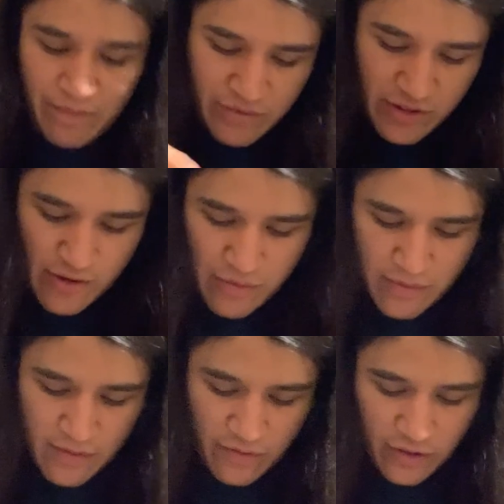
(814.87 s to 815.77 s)
So
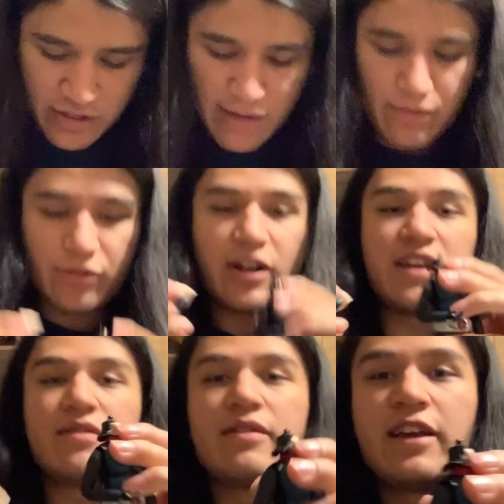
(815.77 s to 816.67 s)
for example,
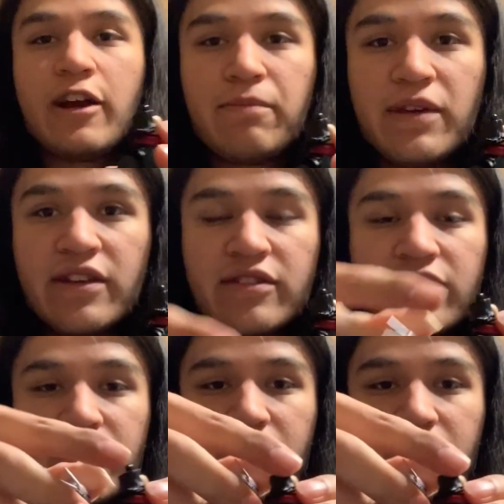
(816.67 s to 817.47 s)
right, hair piece,